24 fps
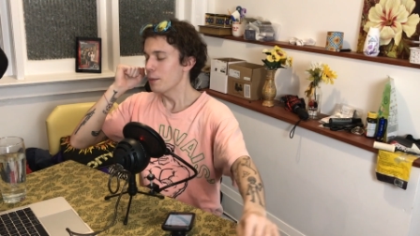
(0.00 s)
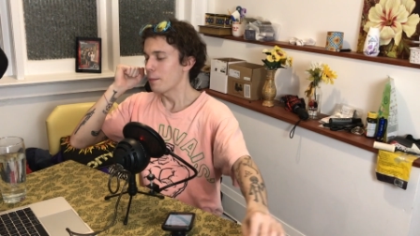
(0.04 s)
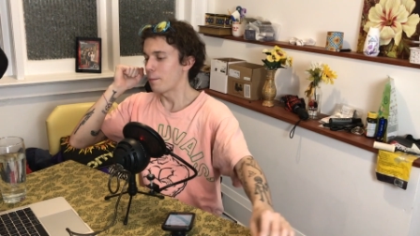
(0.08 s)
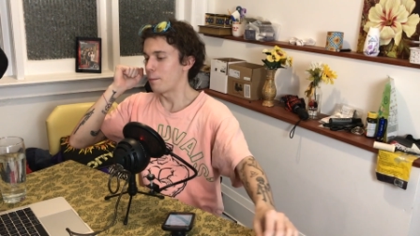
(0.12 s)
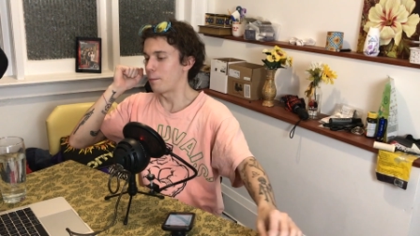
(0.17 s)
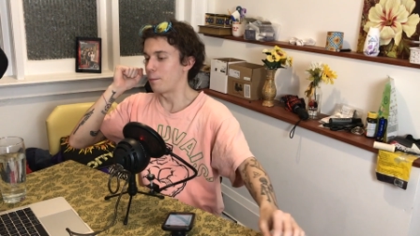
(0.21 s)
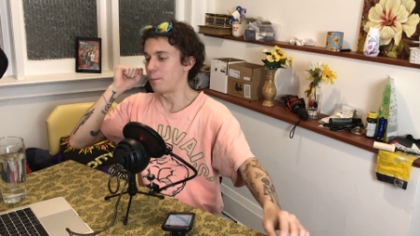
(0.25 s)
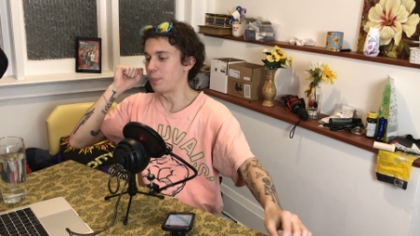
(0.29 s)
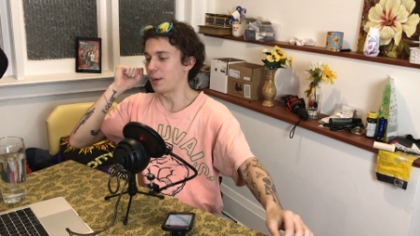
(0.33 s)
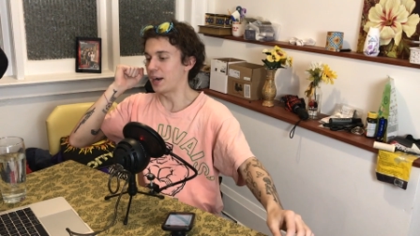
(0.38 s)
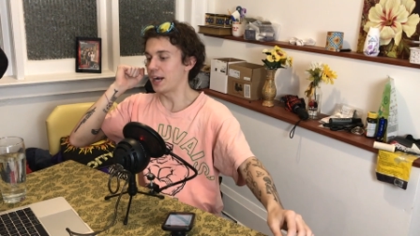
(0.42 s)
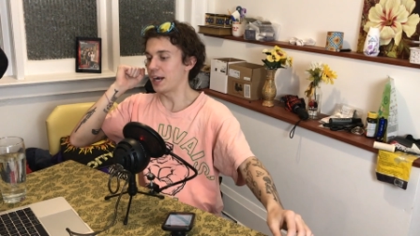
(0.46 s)

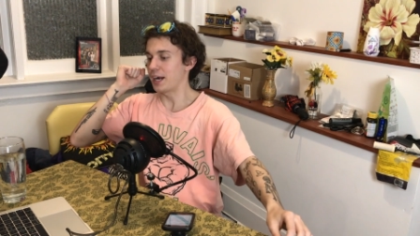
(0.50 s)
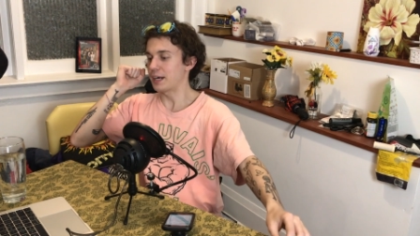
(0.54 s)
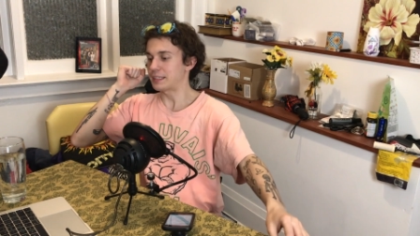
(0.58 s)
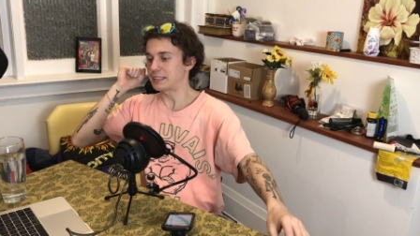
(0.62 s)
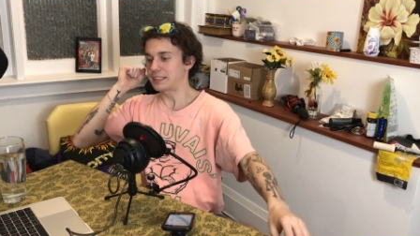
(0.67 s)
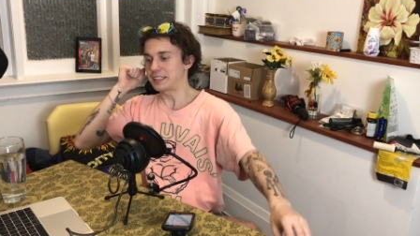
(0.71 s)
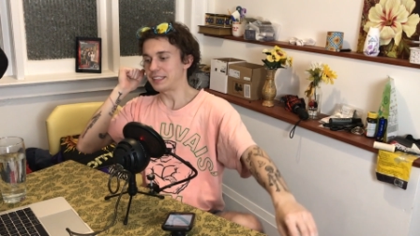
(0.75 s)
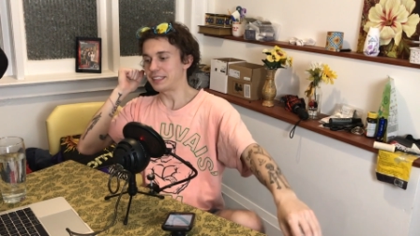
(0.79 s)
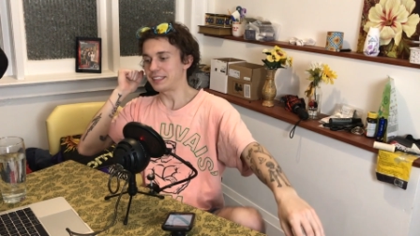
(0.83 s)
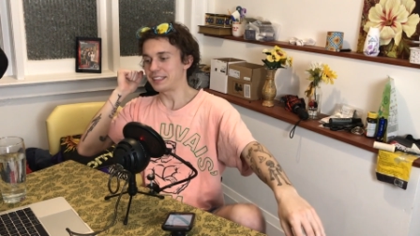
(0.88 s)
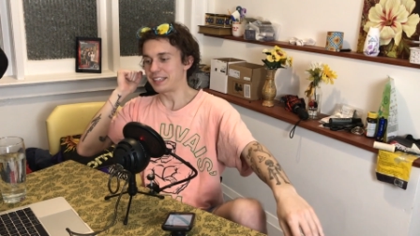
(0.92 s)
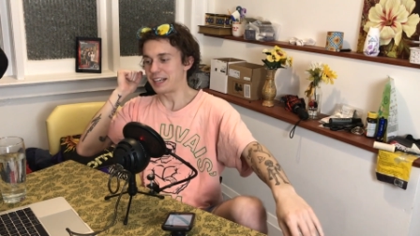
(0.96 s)
bam,
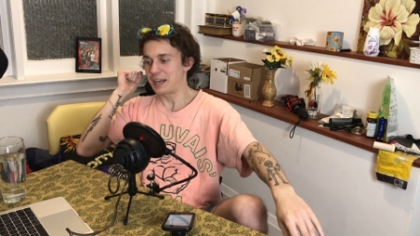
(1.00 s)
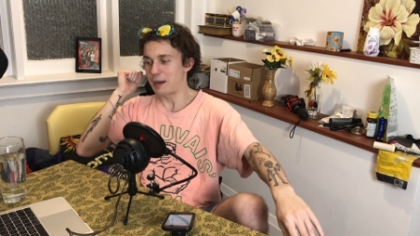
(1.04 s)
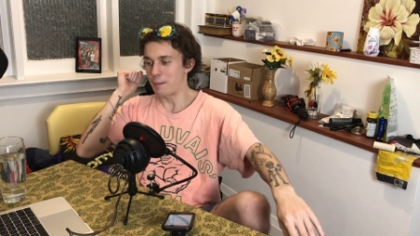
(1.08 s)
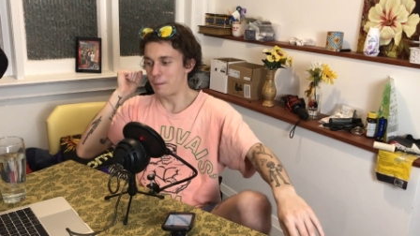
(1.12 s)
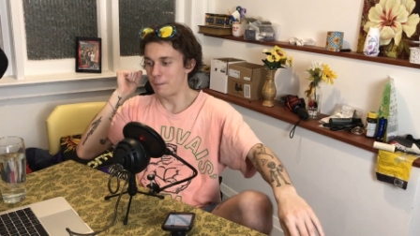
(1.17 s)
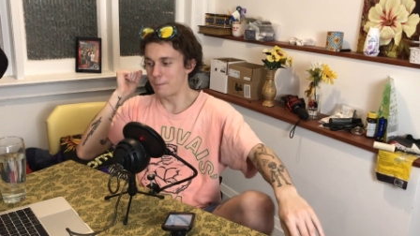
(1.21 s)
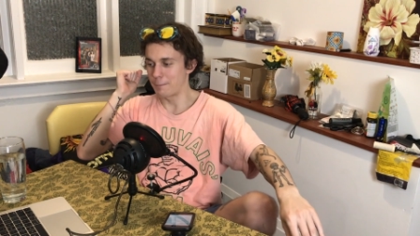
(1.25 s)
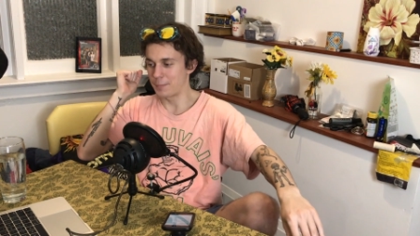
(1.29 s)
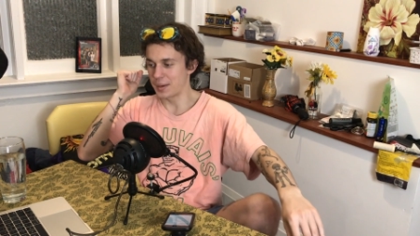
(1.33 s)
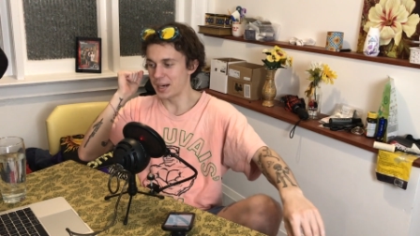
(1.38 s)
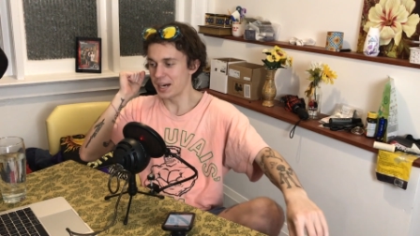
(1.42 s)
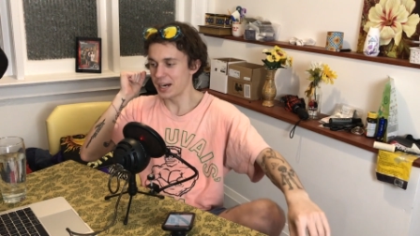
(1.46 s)

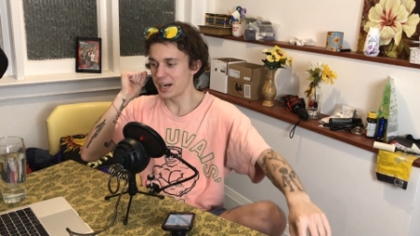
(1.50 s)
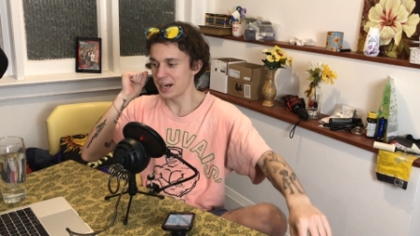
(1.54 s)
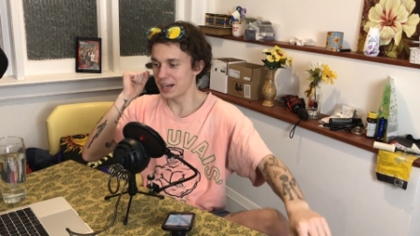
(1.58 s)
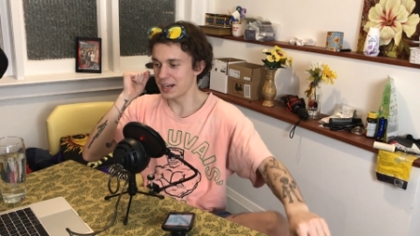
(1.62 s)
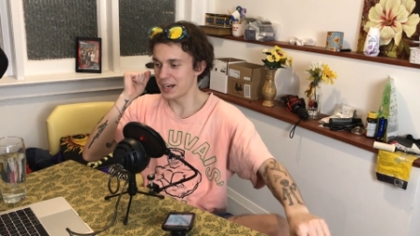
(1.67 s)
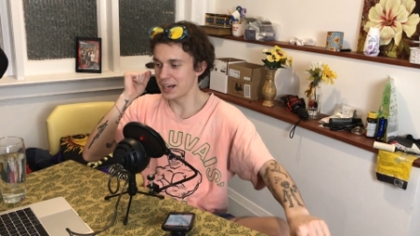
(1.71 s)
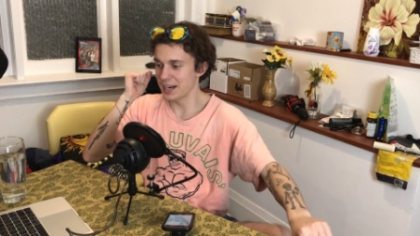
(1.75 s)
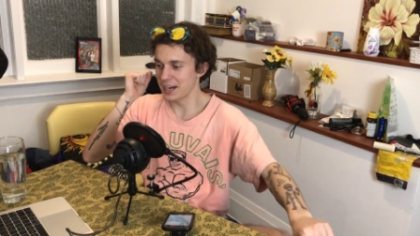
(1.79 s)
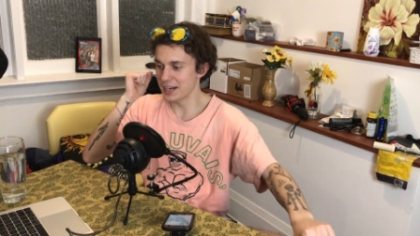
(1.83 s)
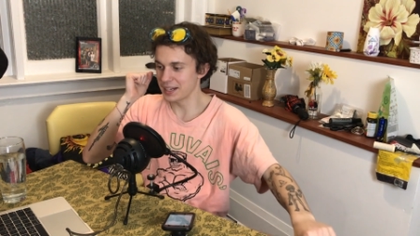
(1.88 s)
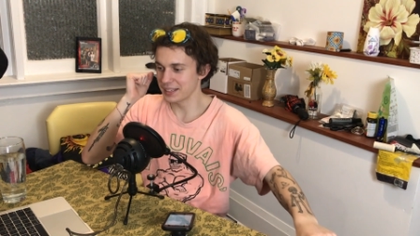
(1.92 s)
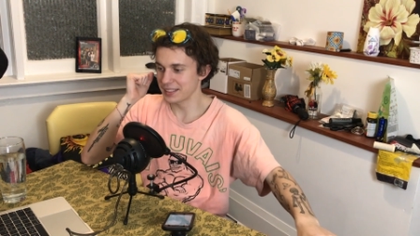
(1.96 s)

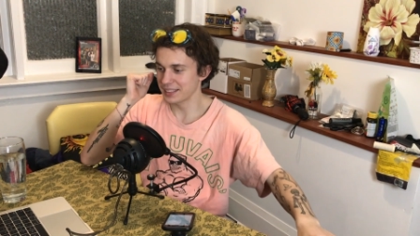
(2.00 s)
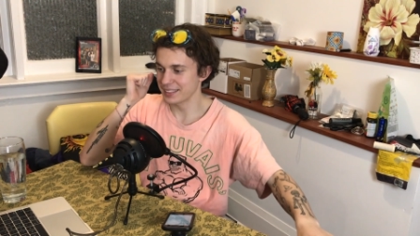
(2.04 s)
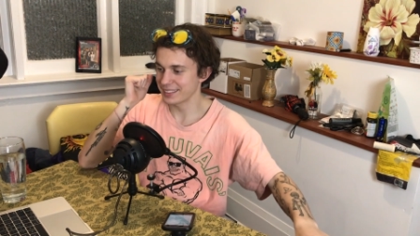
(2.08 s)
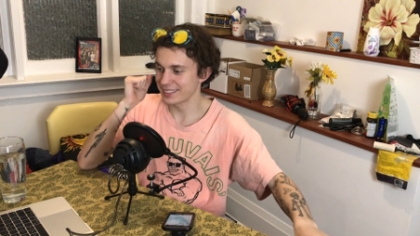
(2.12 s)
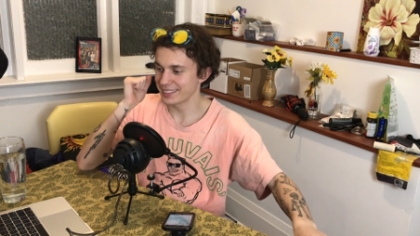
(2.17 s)
bam,